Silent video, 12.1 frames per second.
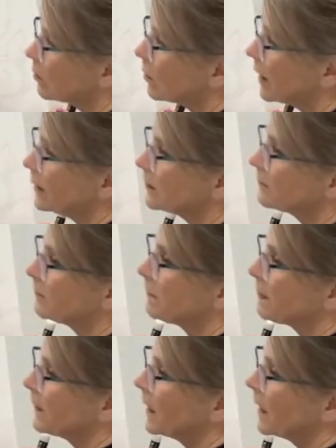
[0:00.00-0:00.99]
right?
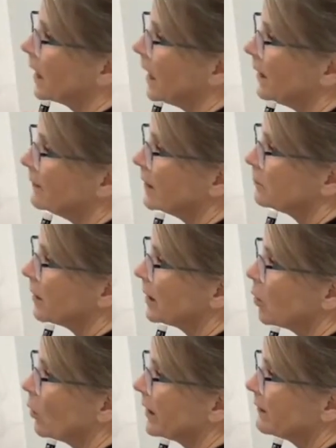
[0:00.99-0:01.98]
And then by
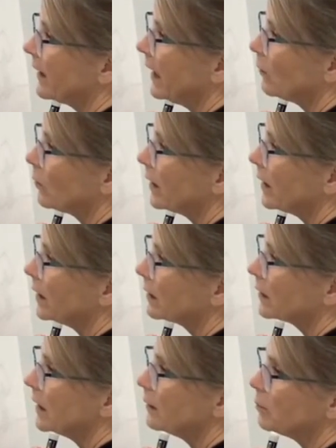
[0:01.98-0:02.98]
going that way,
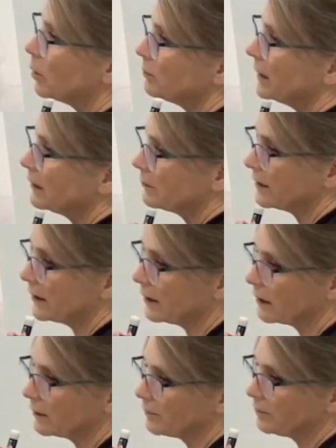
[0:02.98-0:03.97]
it put me up
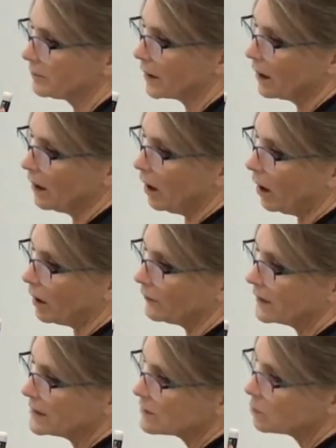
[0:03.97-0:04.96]
there. On
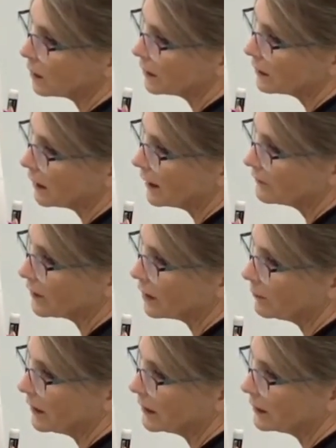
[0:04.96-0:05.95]
this one, I've
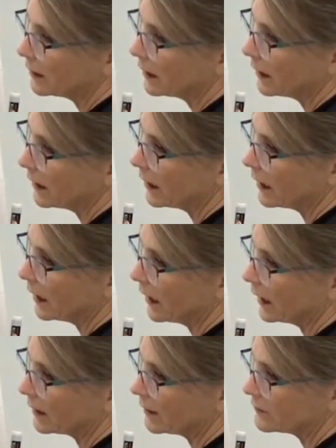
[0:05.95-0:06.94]
come in
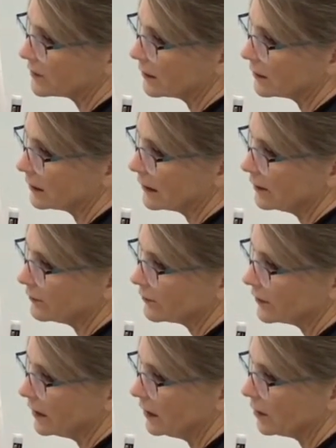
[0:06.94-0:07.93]
and I've done the leaf
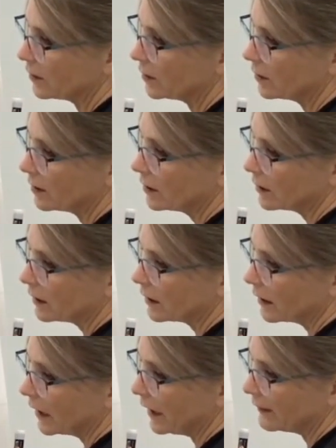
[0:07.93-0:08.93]
here
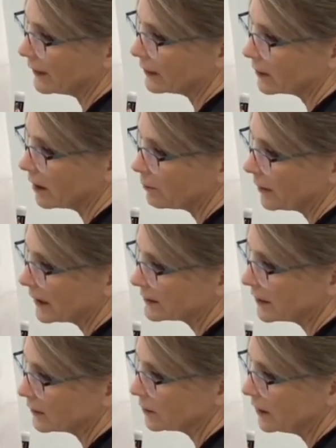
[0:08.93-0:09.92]
and then come back
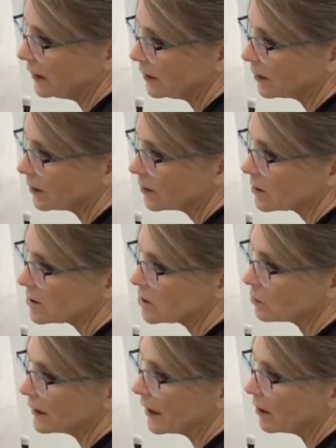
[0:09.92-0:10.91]
down here.
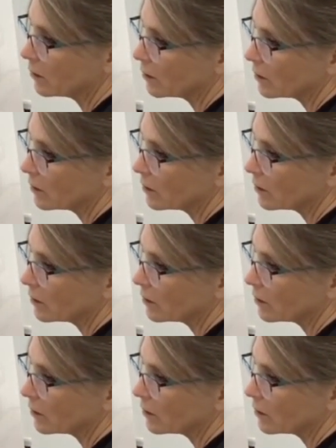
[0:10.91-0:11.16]
So now